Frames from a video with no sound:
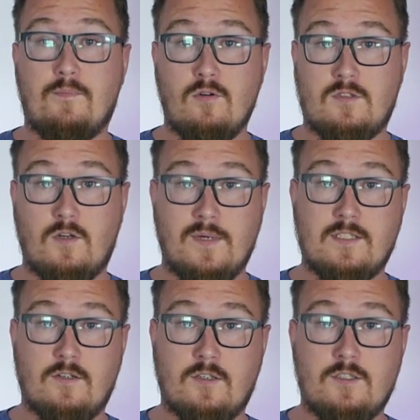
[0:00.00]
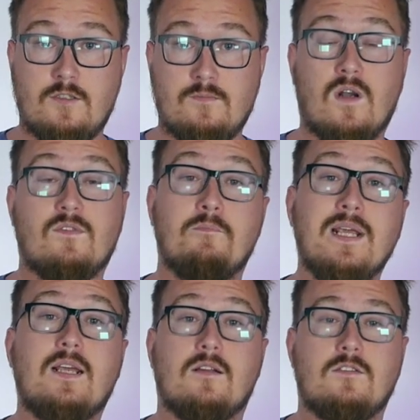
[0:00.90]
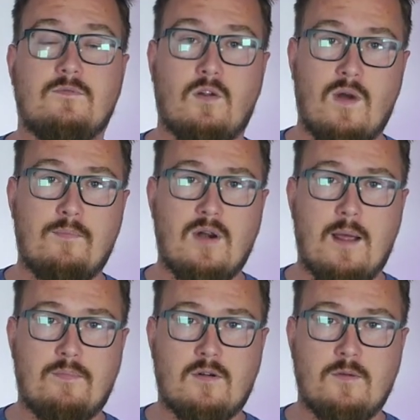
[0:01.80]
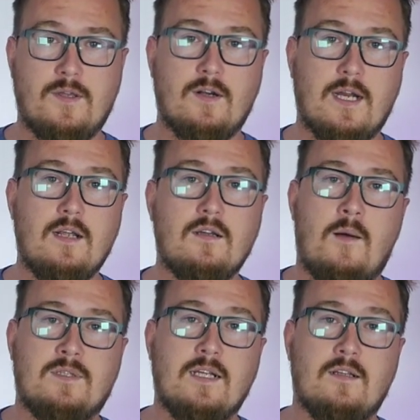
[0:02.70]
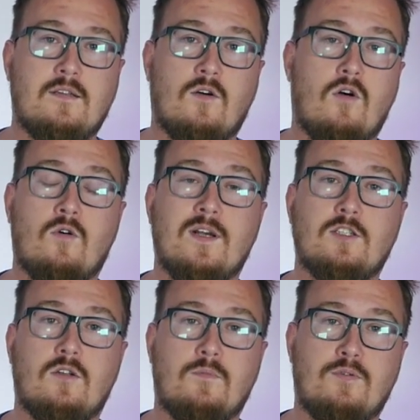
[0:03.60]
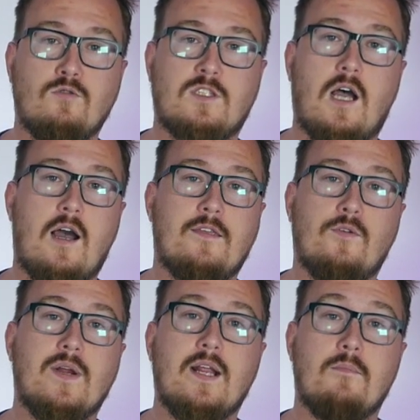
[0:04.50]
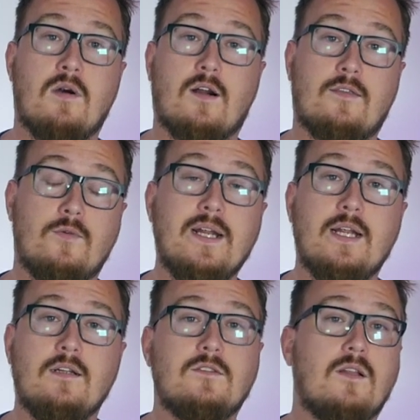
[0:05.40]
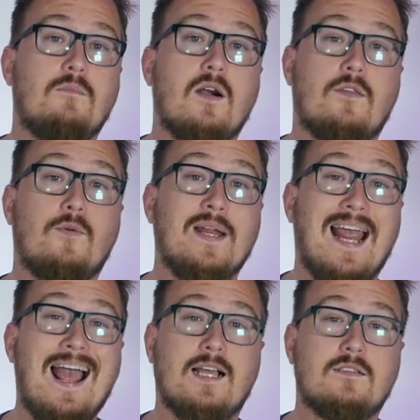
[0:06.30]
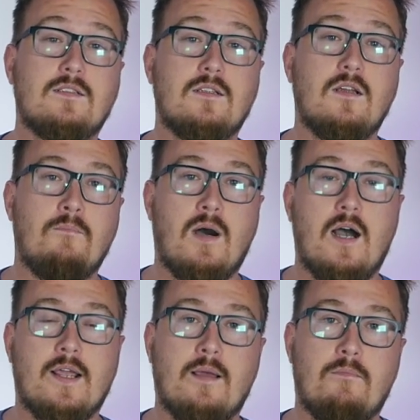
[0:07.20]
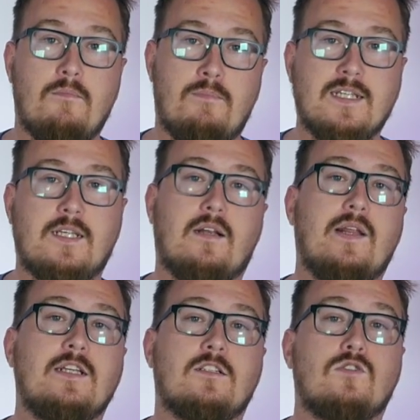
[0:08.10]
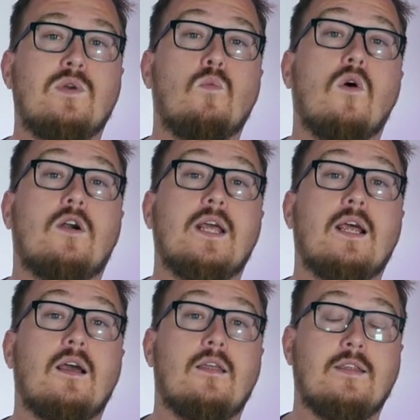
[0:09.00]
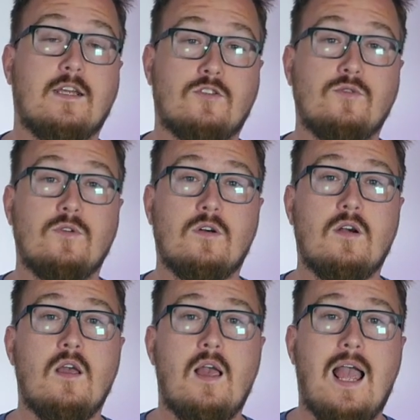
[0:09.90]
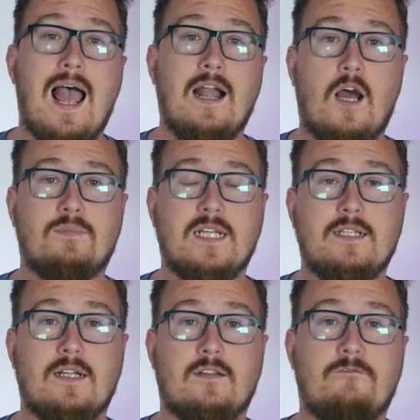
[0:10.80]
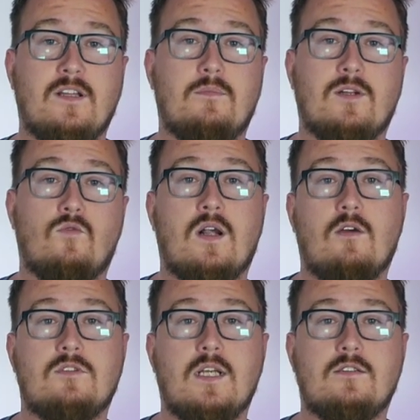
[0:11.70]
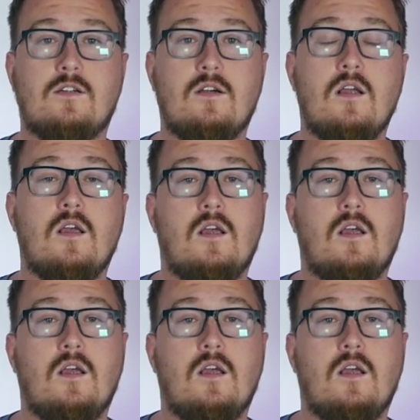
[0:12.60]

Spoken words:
Prusa Research, one of the beacons of the RepRap community, updated their original Prusa I3 Mark III to the Mark III S by basically just reworking the extruder and updating the filament runout sensor